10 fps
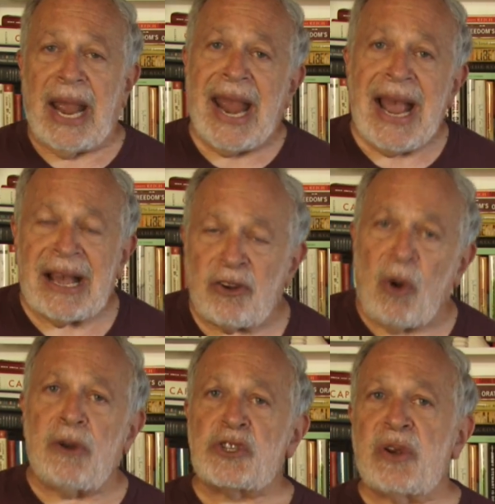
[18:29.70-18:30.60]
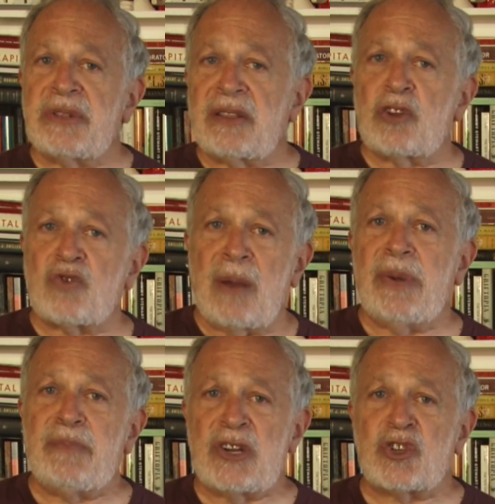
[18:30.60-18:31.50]
And also that the
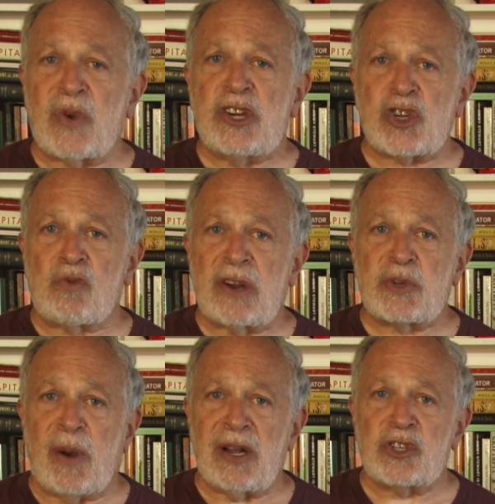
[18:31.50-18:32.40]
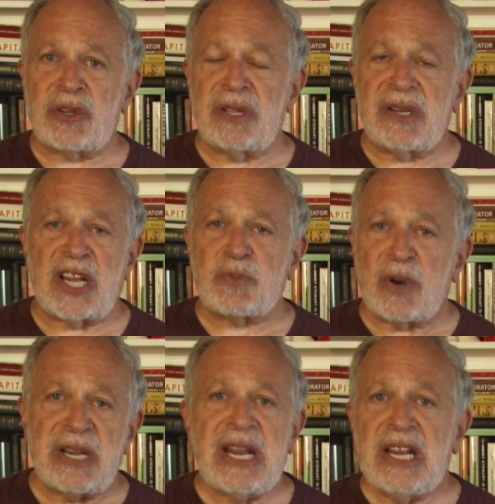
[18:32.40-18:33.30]
Trump administration responds to the
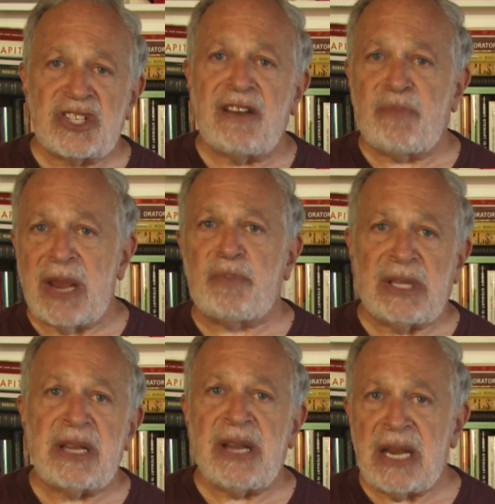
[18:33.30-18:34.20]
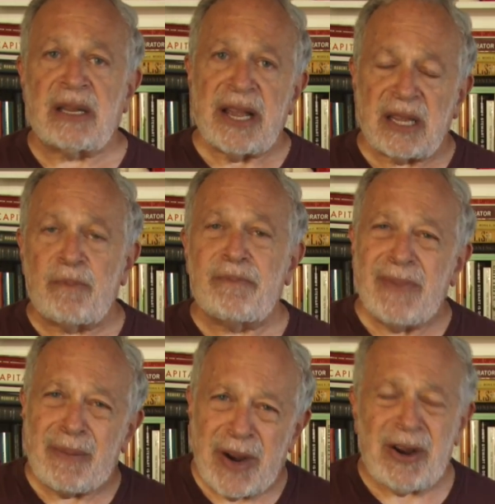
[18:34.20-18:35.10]
desperate needs of people in need, like the
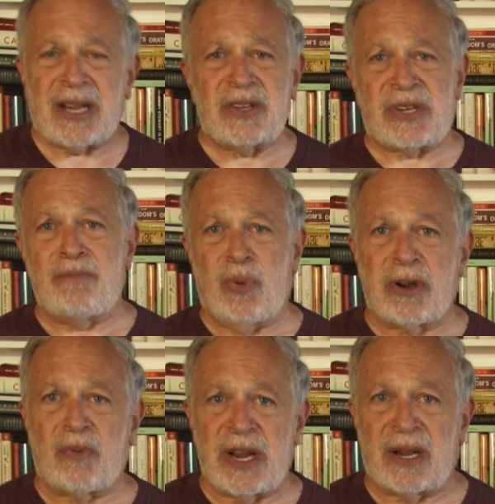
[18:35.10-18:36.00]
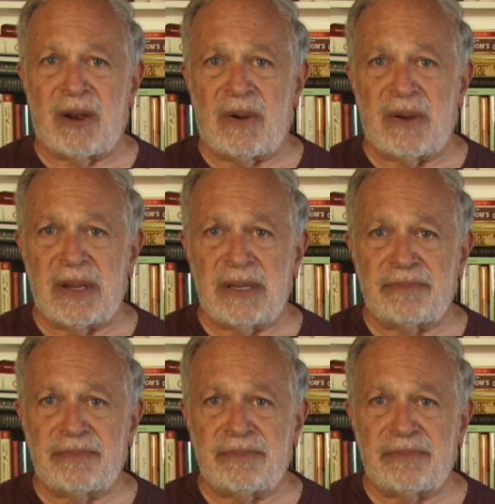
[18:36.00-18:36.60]
Americans in Puerto Rico.